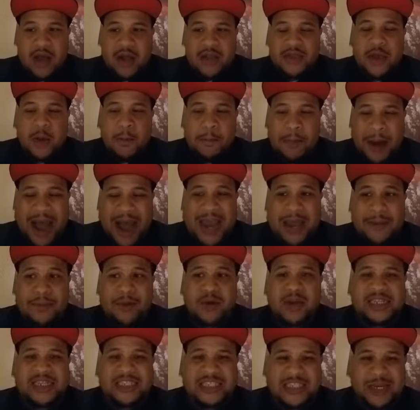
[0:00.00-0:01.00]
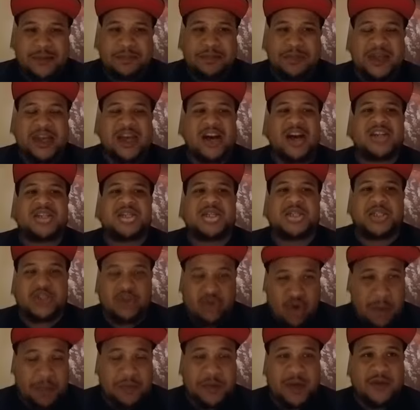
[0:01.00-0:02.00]
The Bible is simply a
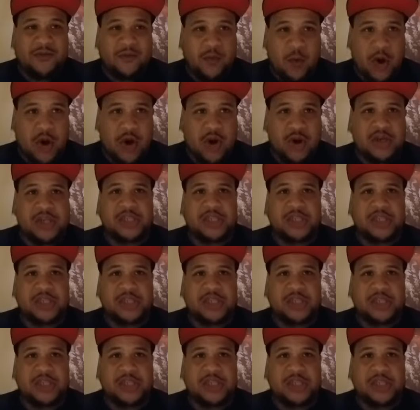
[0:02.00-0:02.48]
descriptive word